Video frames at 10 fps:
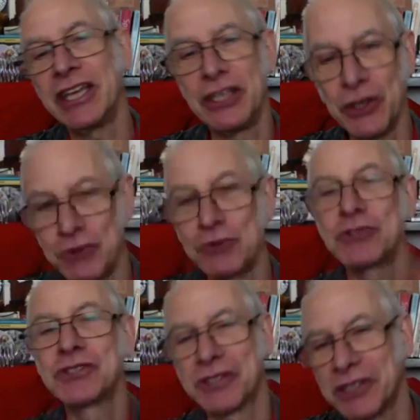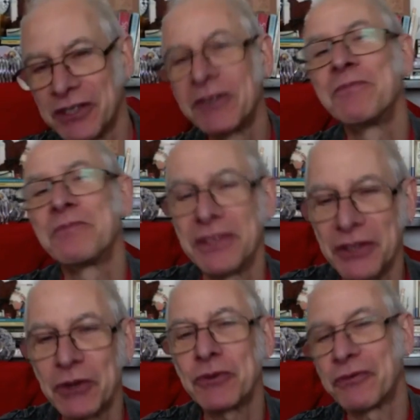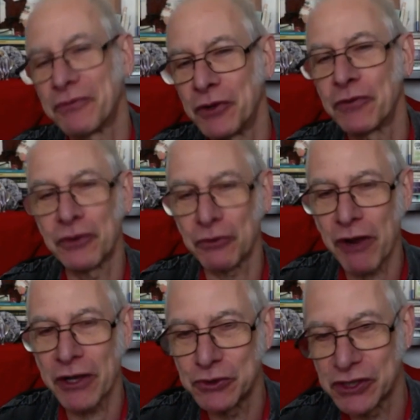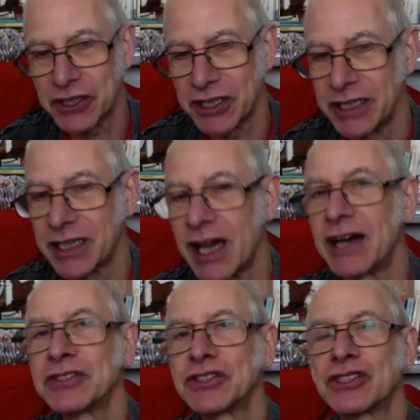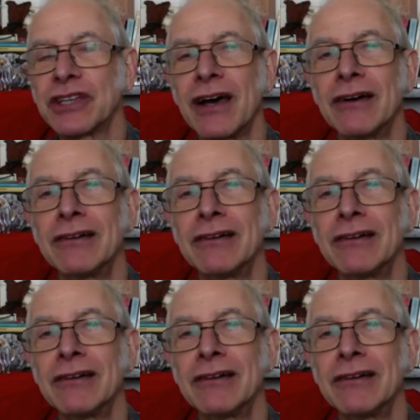used, for records that he cut. So,